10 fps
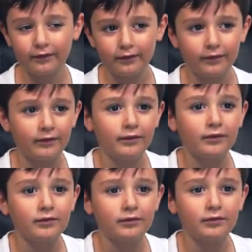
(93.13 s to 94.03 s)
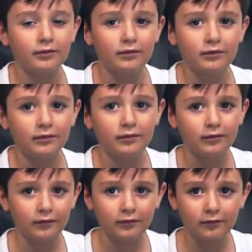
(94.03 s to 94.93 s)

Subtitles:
No one is speaking in this clip.